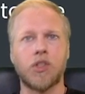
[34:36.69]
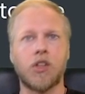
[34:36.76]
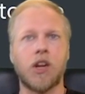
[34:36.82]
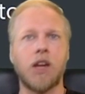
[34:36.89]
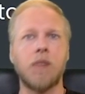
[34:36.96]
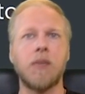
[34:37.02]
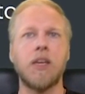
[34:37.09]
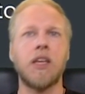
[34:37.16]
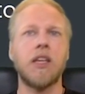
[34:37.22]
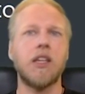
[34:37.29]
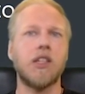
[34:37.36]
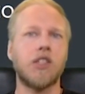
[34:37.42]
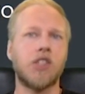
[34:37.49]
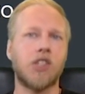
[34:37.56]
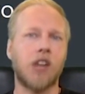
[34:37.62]
try making
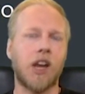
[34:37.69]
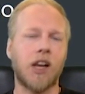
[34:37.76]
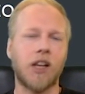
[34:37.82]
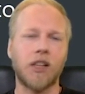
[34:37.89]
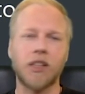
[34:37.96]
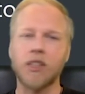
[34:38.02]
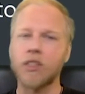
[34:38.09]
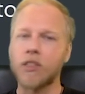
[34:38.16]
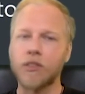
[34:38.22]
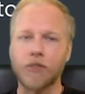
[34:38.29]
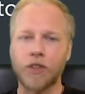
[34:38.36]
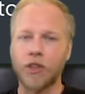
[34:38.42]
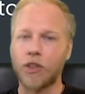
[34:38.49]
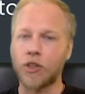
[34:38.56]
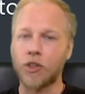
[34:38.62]
a checklist
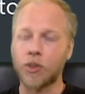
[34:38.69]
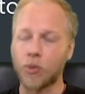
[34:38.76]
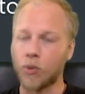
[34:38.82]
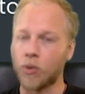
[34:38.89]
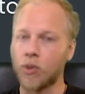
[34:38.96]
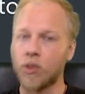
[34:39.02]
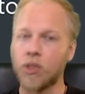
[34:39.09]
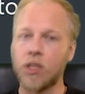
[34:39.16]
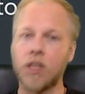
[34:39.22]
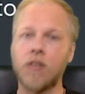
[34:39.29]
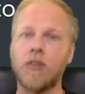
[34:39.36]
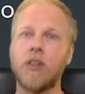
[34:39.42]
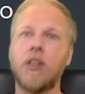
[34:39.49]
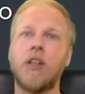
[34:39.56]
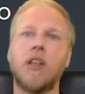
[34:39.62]
for your tools
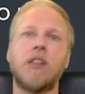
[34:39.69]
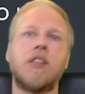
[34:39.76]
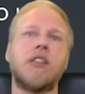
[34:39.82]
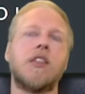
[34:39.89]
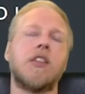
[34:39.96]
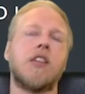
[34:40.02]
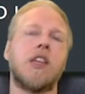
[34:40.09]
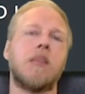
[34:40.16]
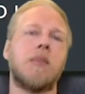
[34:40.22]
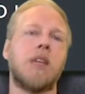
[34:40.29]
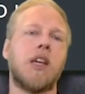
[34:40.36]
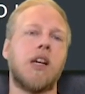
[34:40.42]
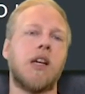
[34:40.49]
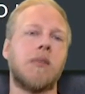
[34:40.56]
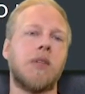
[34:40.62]
even until they
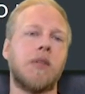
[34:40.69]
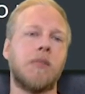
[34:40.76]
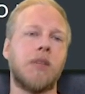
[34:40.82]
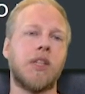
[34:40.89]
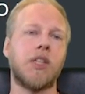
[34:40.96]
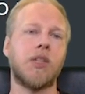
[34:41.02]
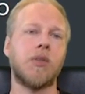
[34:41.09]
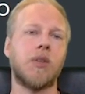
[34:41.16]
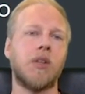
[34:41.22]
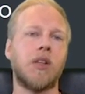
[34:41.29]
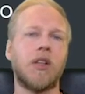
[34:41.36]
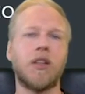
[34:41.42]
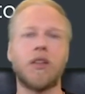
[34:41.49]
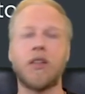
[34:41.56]
become habitual.